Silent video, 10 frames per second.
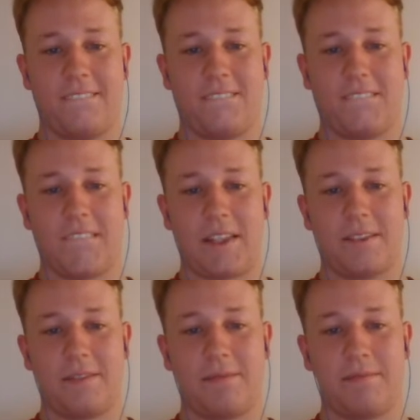
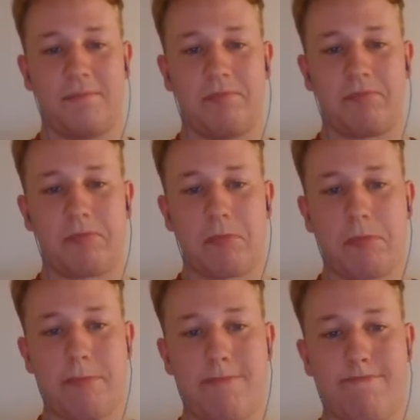
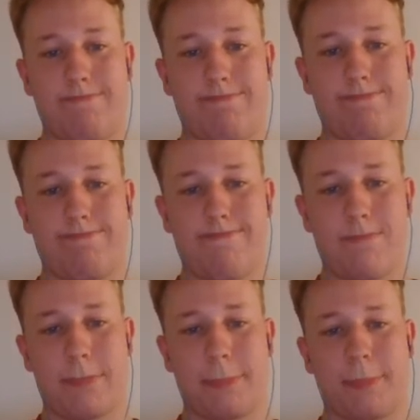
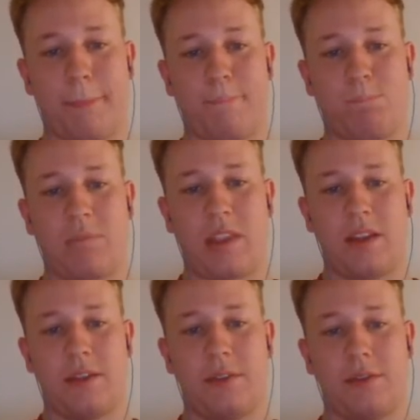
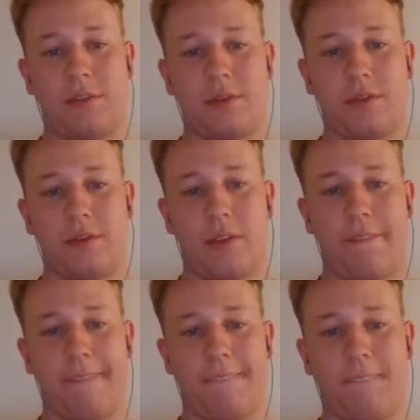
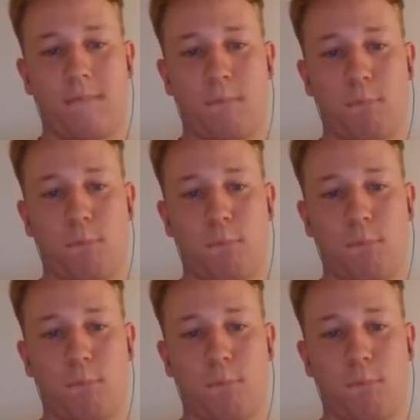No words are spoken by the person on screen.